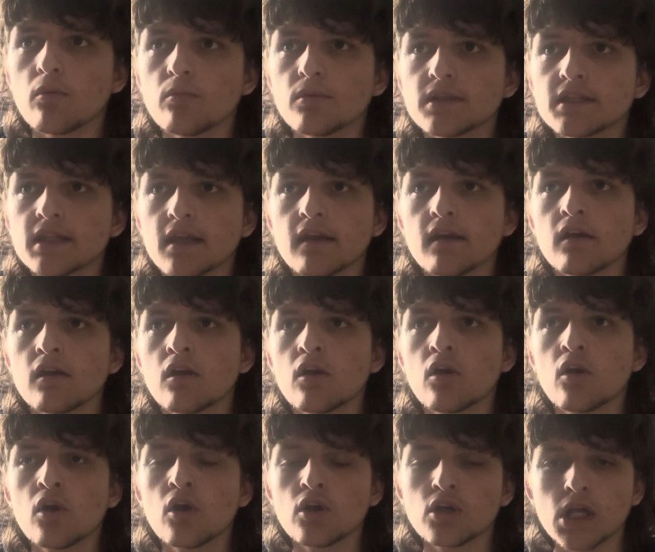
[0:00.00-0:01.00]
We see
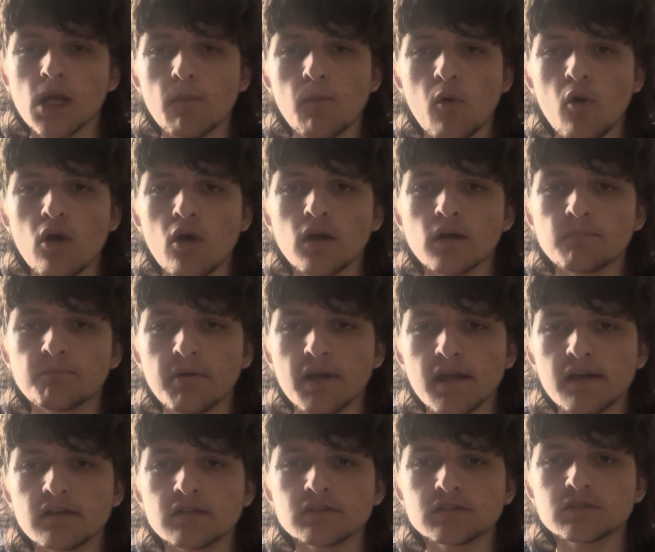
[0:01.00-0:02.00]
Gamora's
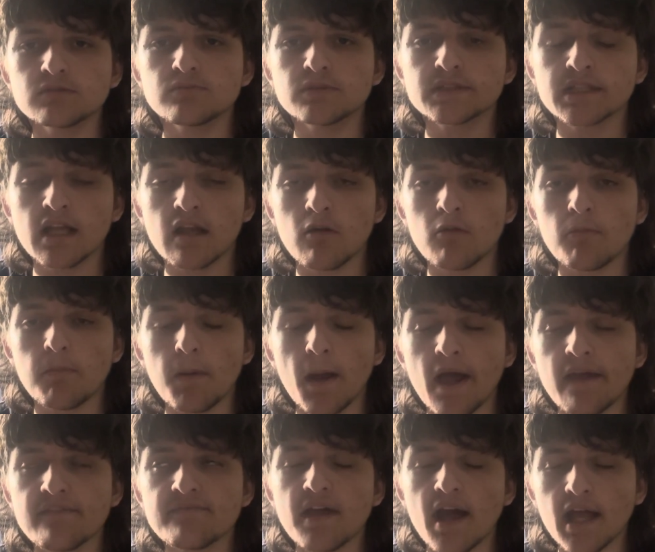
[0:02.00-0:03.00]
parents was killed
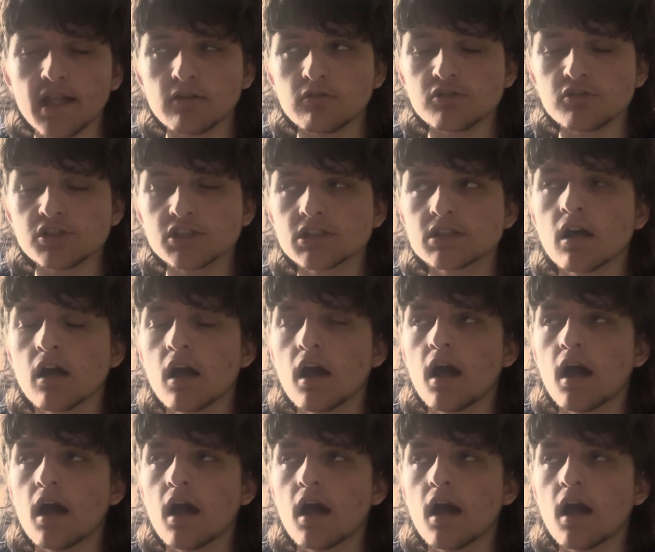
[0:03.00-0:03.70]
by Thanos,